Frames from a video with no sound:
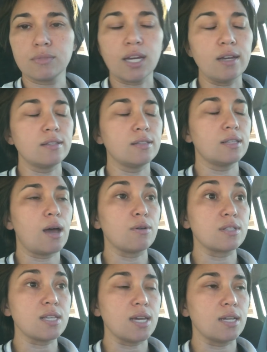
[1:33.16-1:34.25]
and that
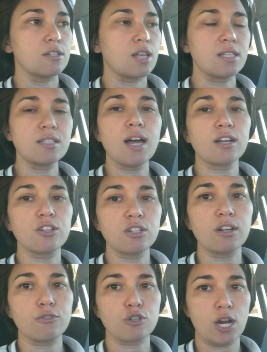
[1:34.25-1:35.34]
was it. So that's not good
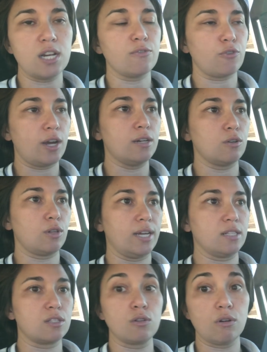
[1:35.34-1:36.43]
enough training for anal glands,